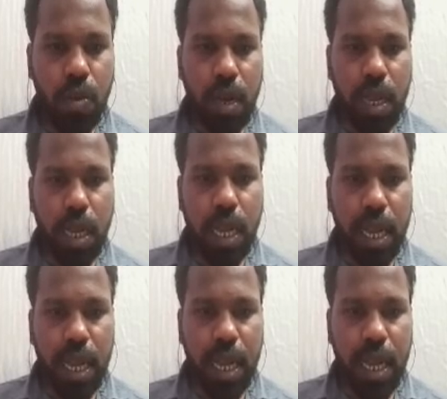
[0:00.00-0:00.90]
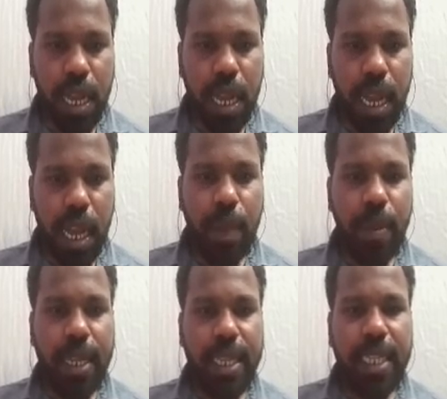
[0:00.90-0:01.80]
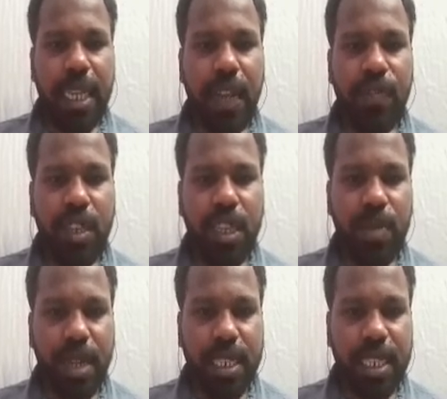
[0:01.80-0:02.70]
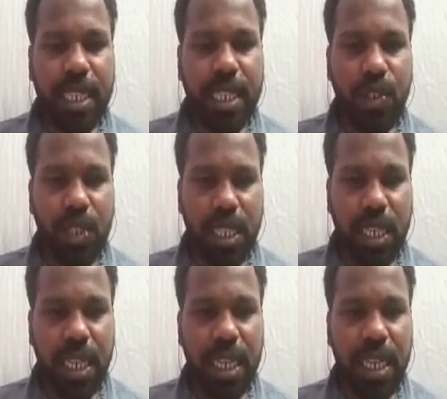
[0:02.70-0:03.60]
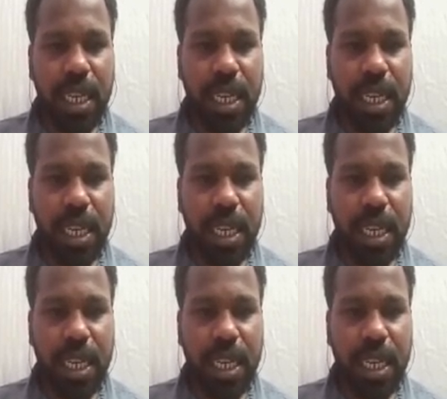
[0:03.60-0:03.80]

Okay, I'm getting the confusion matrix. Did you see?